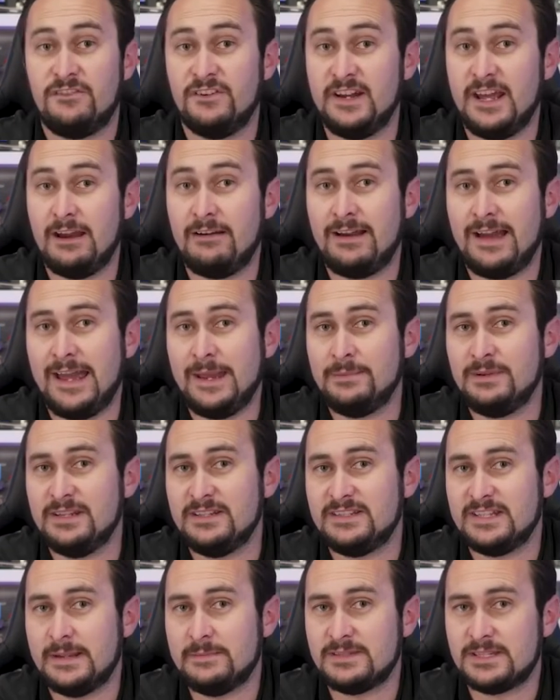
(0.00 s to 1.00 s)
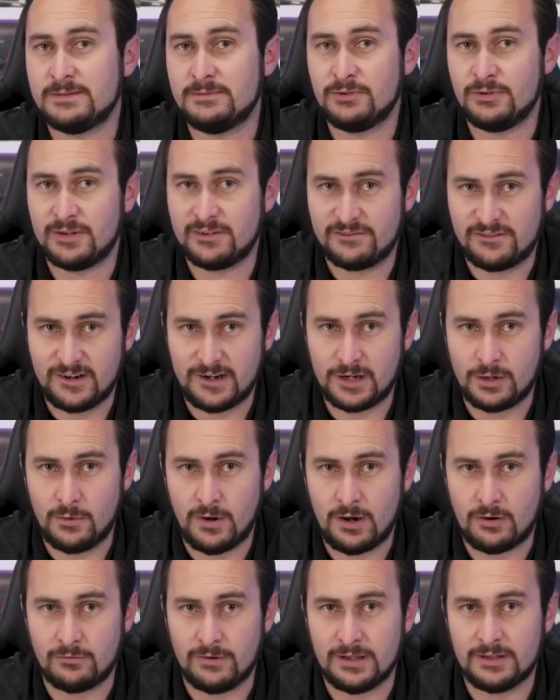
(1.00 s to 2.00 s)
For now, AMD seems to be doing very
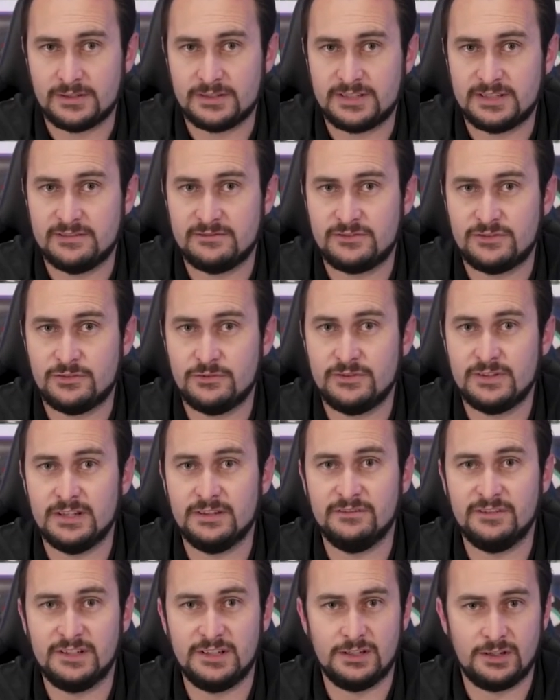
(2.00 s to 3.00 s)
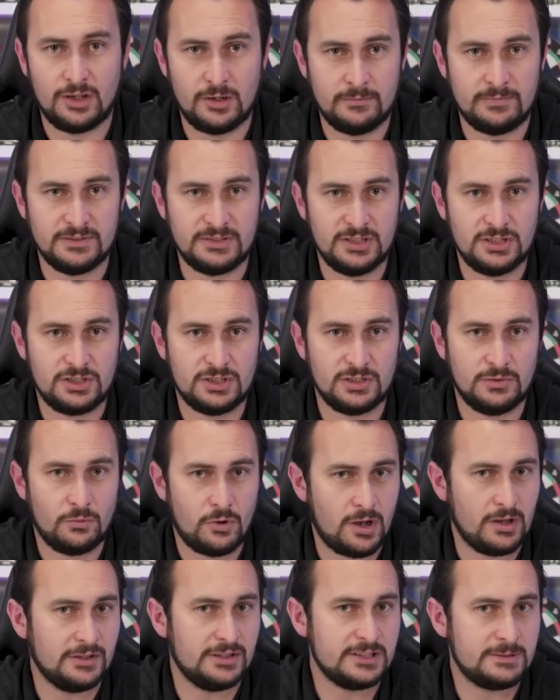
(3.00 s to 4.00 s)
well relative to the Nvidia competition, and
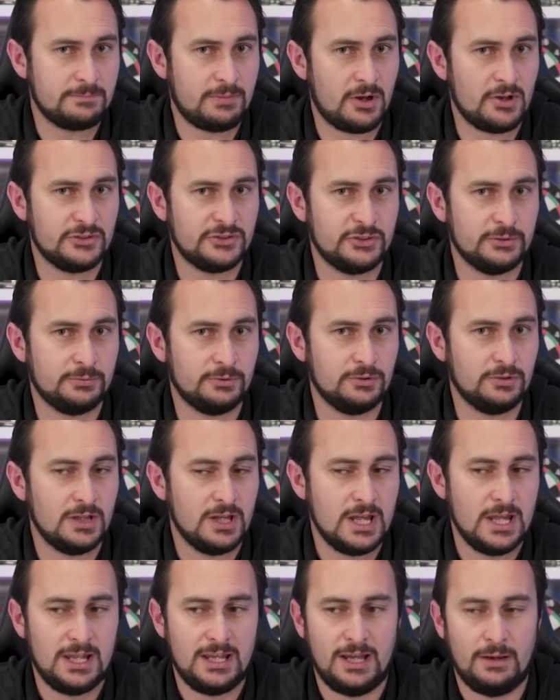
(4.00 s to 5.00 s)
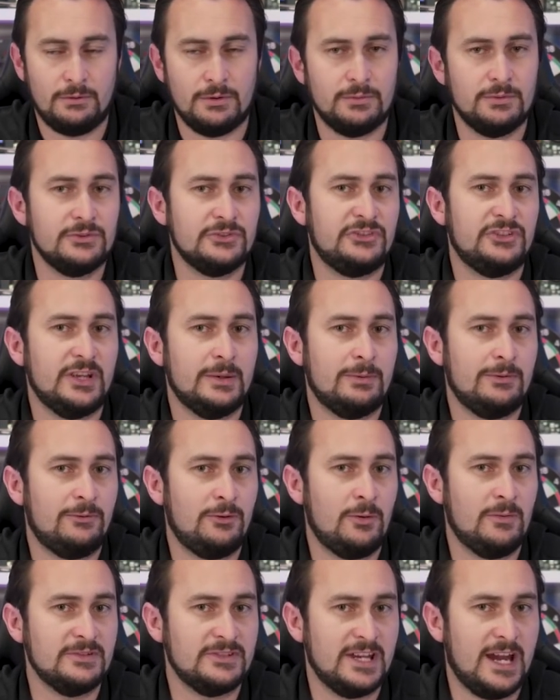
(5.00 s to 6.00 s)
while it is possible we will see a
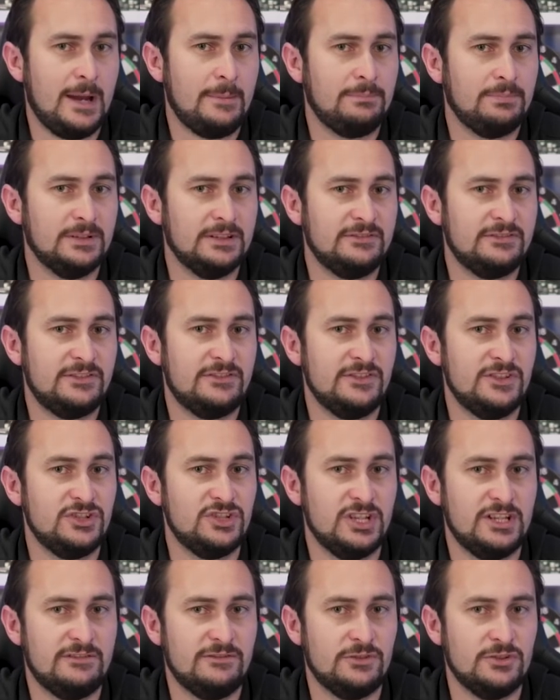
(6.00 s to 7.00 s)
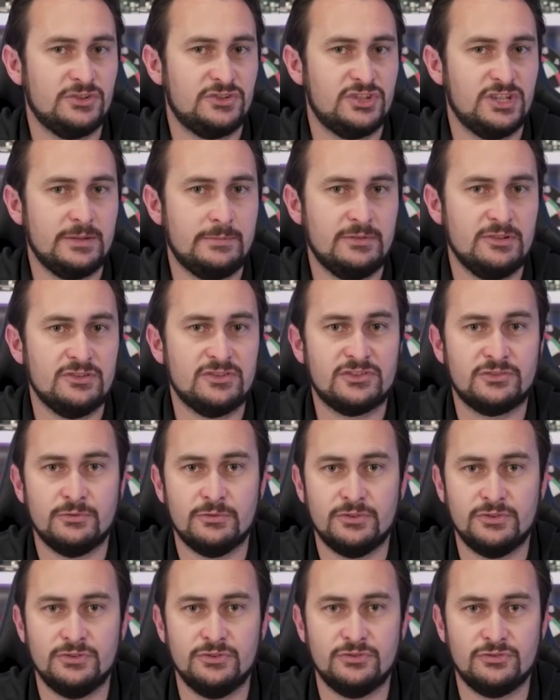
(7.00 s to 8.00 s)
performance uplift for the GeForce GPUs
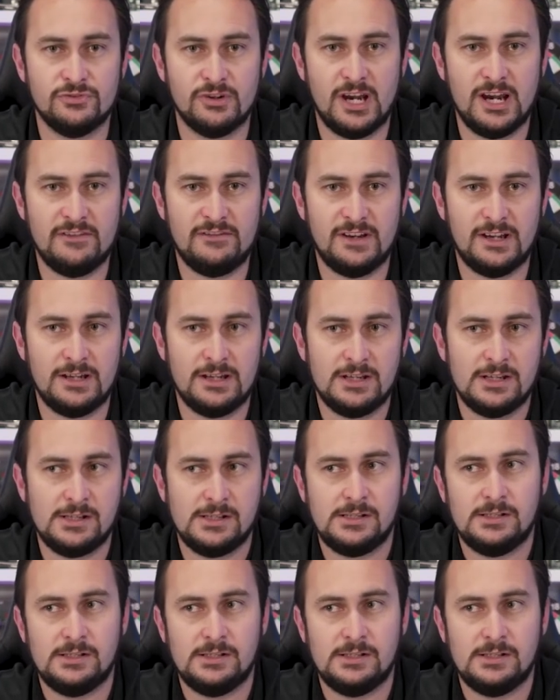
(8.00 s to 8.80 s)
through a new driver,